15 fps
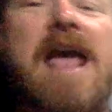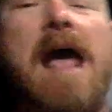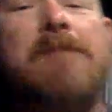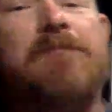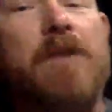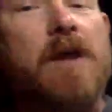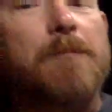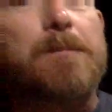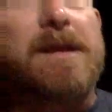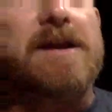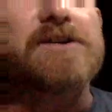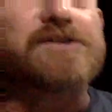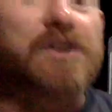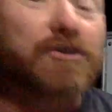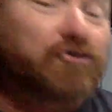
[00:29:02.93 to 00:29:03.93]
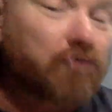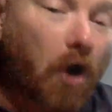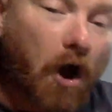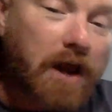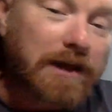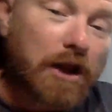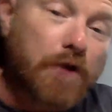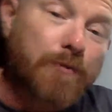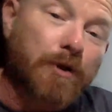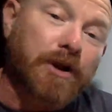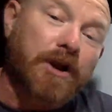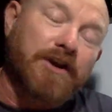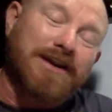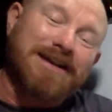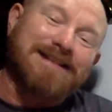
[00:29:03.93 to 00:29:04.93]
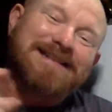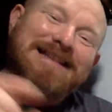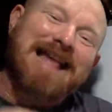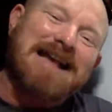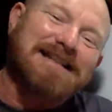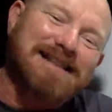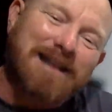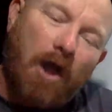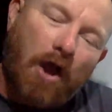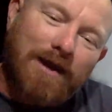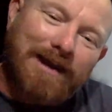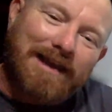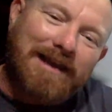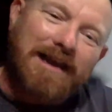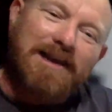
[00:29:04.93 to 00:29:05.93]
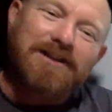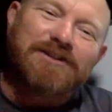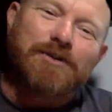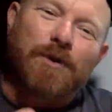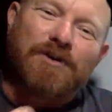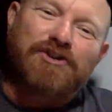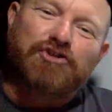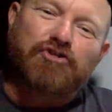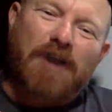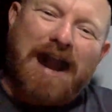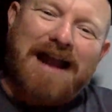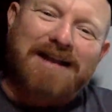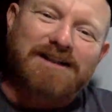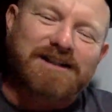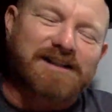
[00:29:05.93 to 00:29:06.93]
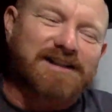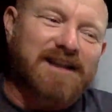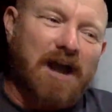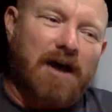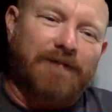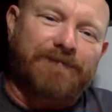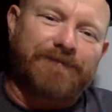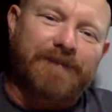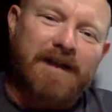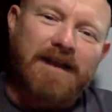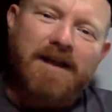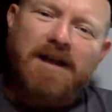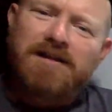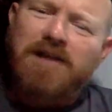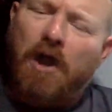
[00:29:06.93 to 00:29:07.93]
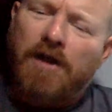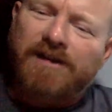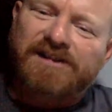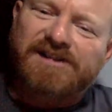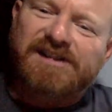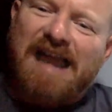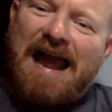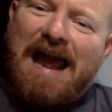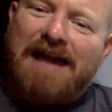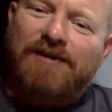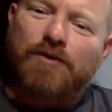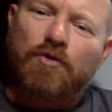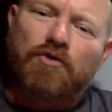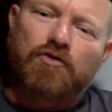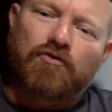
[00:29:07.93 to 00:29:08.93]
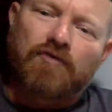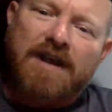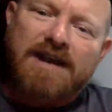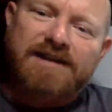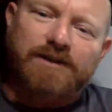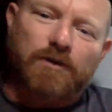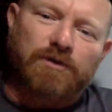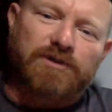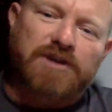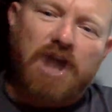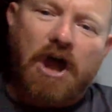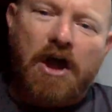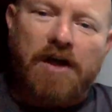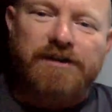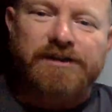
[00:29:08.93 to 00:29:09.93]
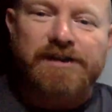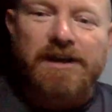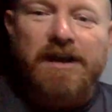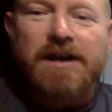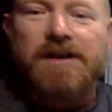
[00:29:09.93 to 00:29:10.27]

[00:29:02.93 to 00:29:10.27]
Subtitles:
Yeah. Because the dry lubricant is less likely to attract stuff like sand or grit or dirt.